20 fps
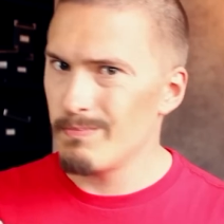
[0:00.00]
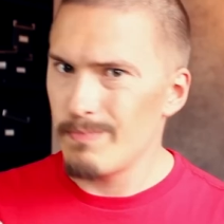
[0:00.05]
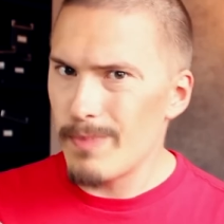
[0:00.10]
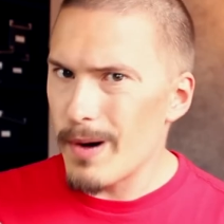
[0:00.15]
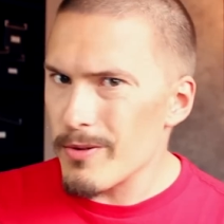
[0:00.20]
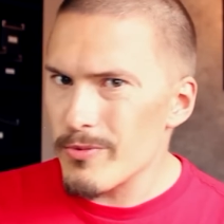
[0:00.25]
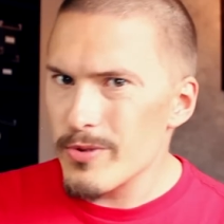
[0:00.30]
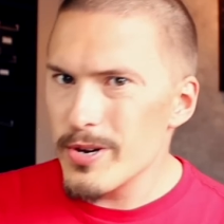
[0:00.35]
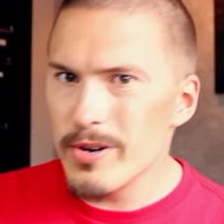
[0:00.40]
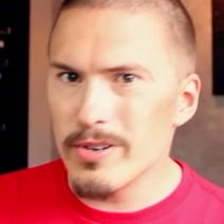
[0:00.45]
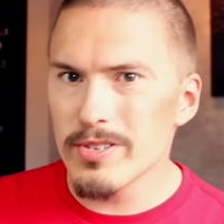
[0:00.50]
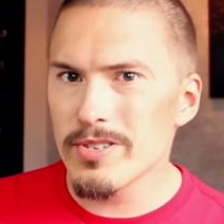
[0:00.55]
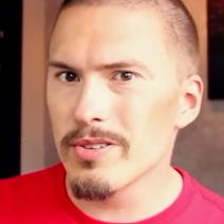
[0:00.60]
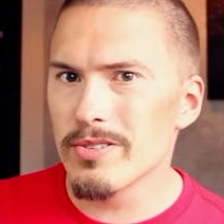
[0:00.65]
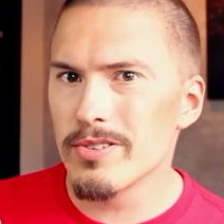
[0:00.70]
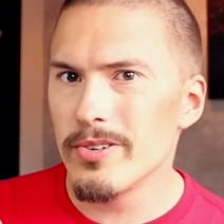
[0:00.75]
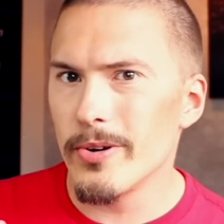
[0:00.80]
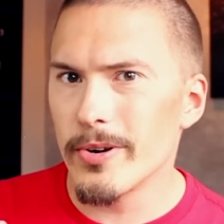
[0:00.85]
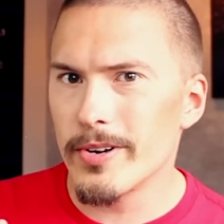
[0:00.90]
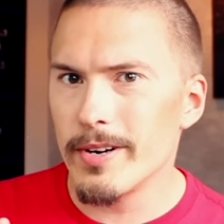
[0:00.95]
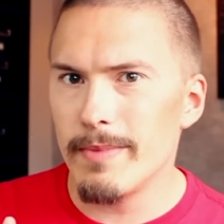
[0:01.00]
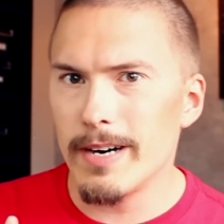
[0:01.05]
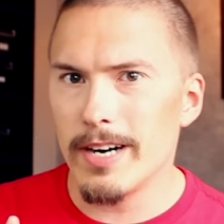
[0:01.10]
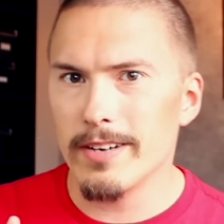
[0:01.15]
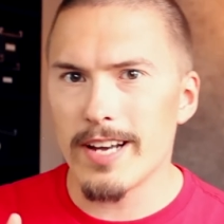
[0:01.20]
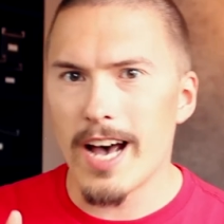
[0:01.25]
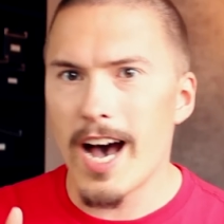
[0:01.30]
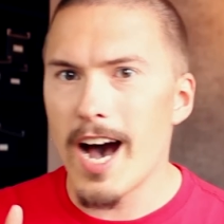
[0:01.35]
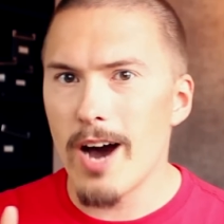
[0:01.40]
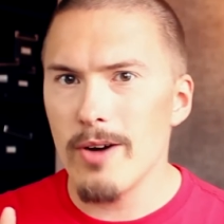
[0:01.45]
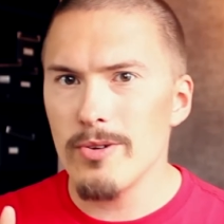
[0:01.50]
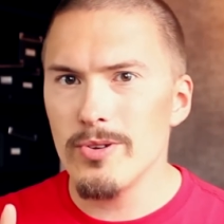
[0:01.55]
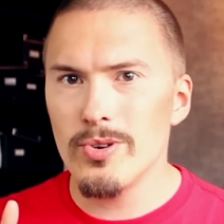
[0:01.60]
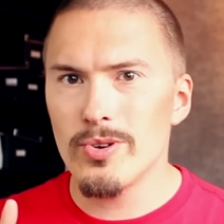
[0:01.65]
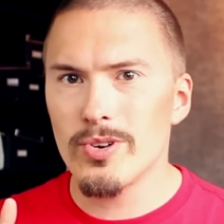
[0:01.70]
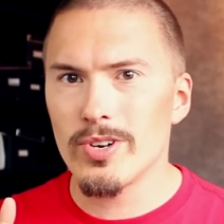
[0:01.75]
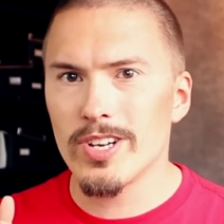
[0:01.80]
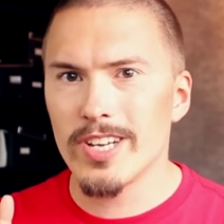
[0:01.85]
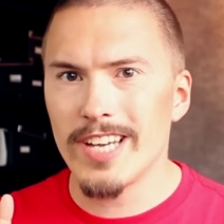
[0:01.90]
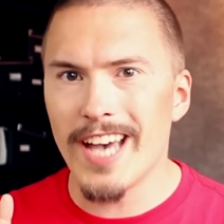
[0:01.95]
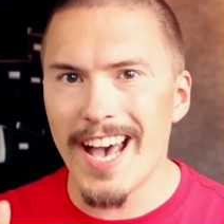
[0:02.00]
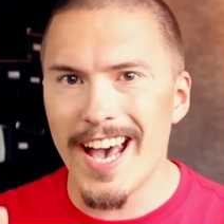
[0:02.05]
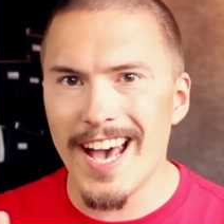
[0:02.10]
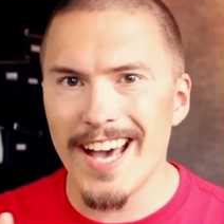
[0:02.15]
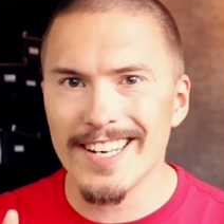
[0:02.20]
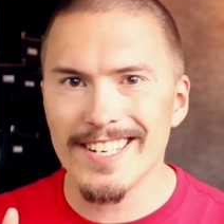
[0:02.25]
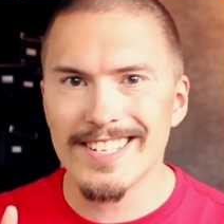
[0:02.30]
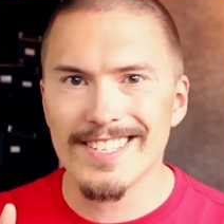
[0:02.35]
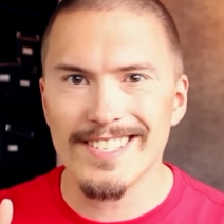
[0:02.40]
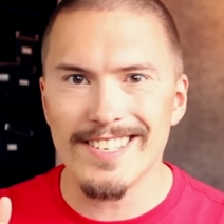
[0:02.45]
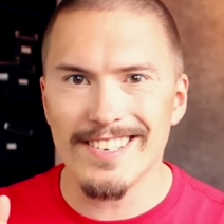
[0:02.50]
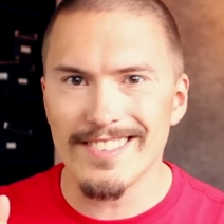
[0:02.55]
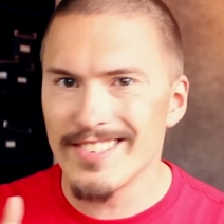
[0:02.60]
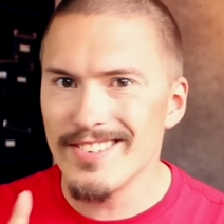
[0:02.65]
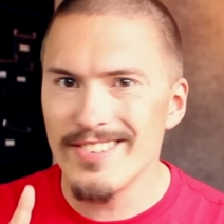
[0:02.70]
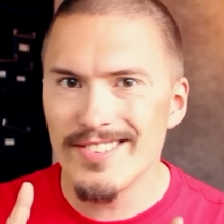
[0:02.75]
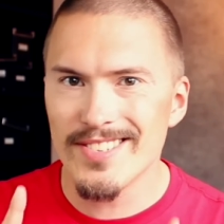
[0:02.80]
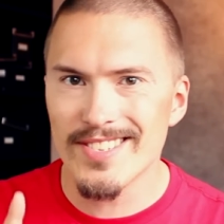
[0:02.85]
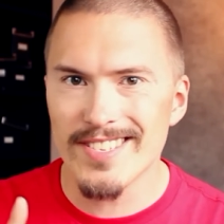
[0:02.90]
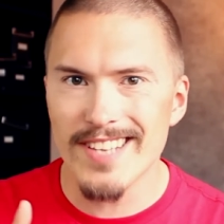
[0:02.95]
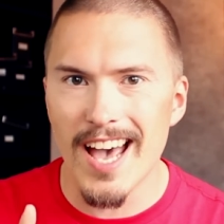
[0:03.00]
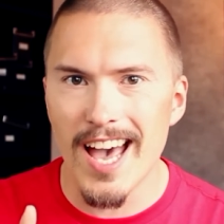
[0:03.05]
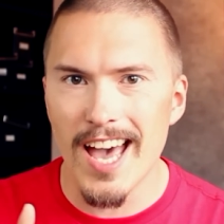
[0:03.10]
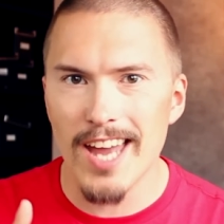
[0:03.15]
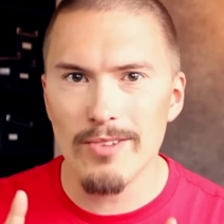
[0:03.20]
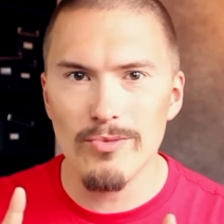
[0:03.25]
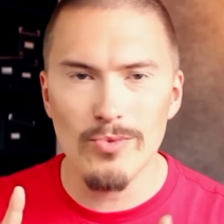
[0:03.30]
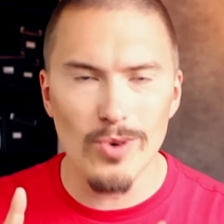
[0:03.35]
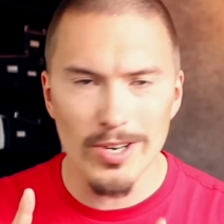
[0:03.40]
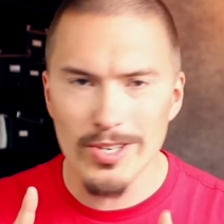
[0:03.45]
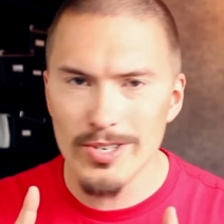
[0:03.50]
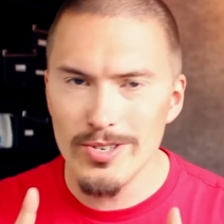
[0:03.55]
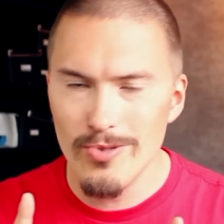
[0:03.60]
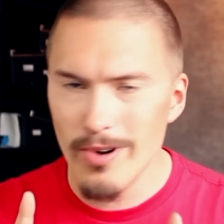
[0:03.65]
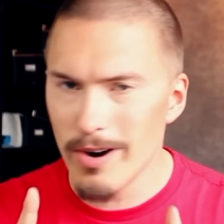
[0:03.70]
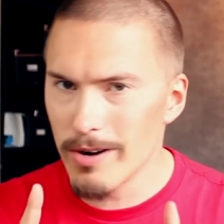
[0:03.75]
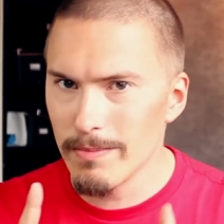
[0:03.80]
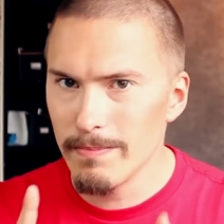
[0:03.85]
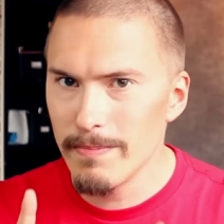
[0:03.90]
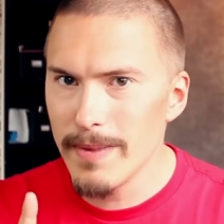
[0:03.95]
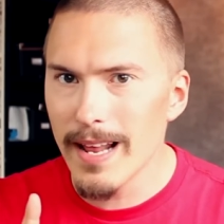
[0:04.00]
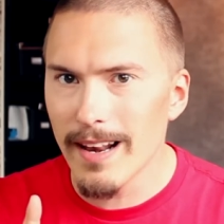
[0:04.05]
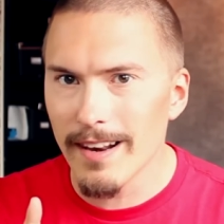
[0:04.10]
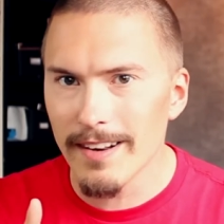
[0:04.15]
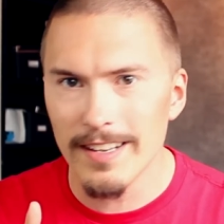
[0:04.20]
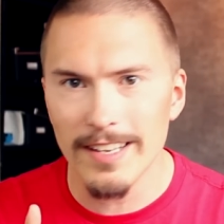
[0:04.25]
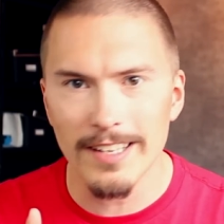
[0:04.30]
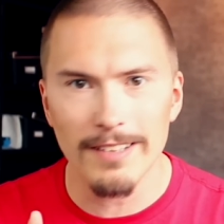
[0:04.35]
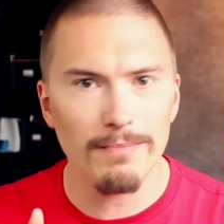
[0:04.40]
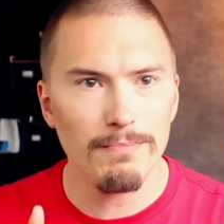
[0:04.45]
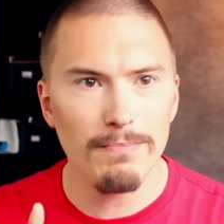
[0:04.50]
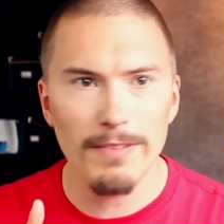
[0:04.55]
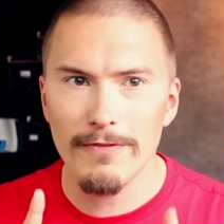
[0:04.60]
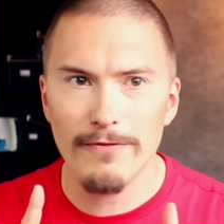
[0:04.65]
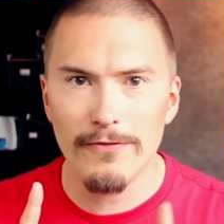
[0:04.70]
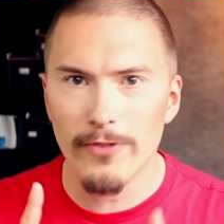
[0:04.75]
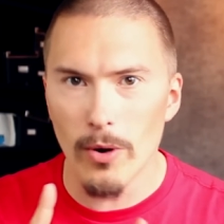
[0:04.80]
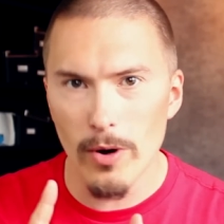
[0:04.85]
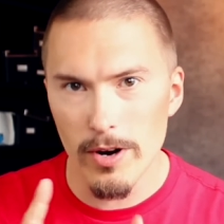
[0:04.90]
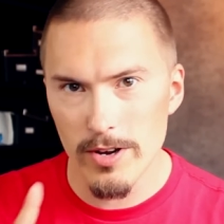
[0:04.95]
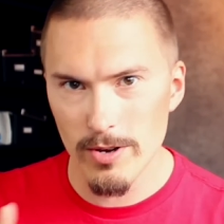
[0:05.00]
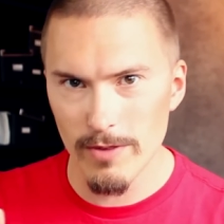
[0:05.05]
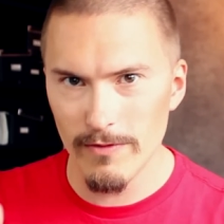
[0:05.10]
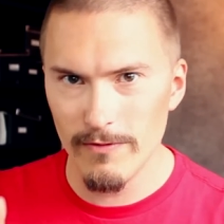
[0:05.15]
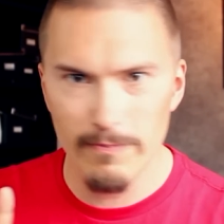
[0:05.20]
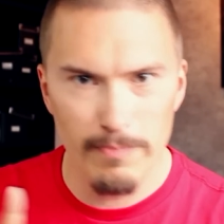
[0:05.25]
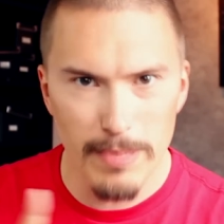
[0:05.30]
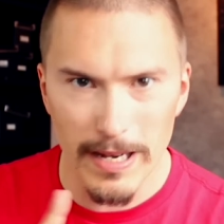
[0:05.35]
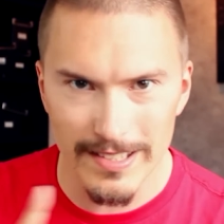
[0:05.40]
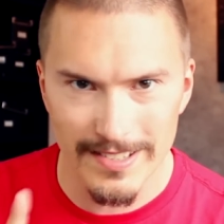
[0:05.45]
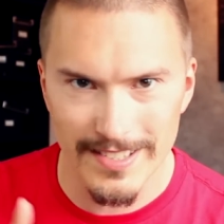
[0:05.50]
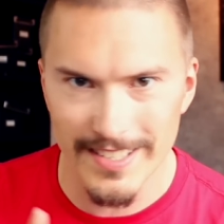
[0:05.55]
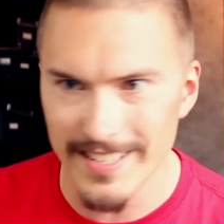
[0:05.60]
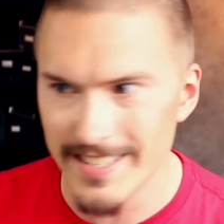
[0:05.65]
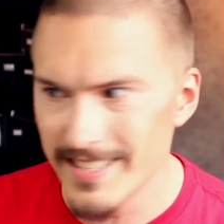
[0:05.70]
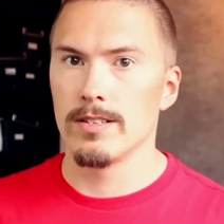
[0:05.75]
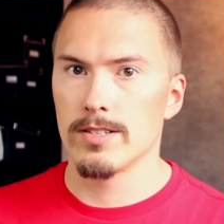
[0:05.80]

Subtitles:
But we also talked about how you can't understand what you are building before you've built it.